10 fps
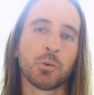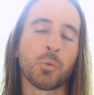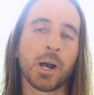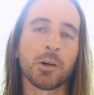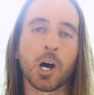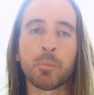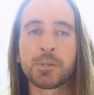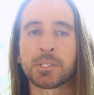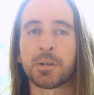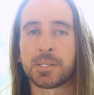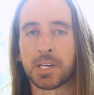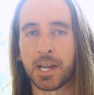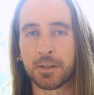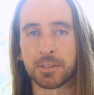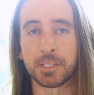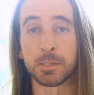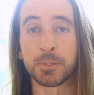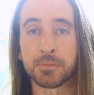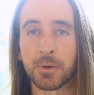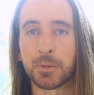While almost our entire team
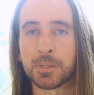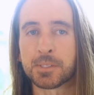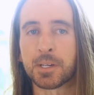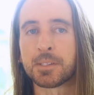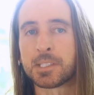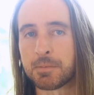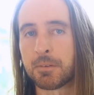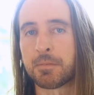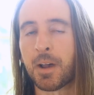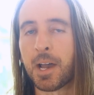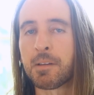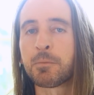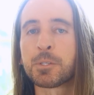is focused on Divi 5,